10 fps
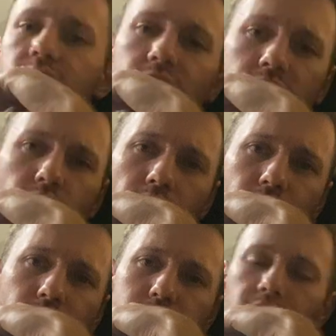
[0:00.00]
to
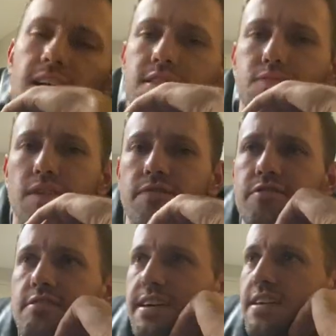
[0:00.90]
discredit their shots, but I
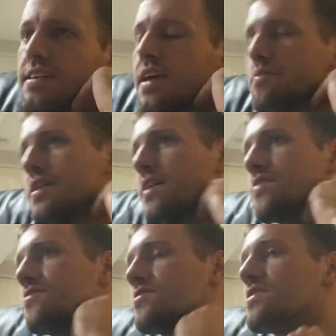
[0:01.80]
feel like it came
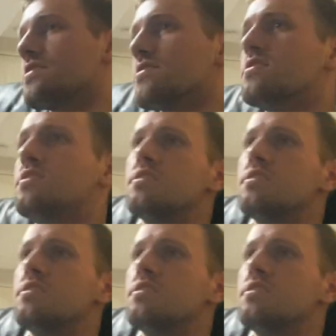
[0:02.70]
down to